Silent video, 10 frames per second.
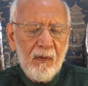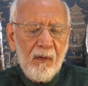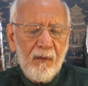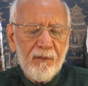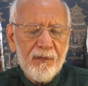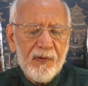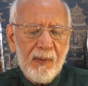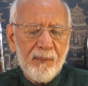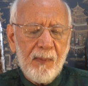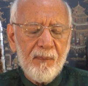of
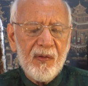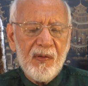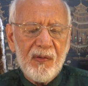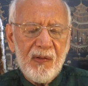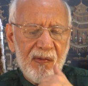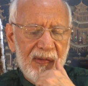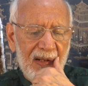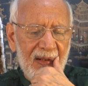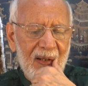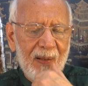September 30th
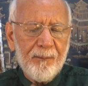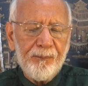Sunday.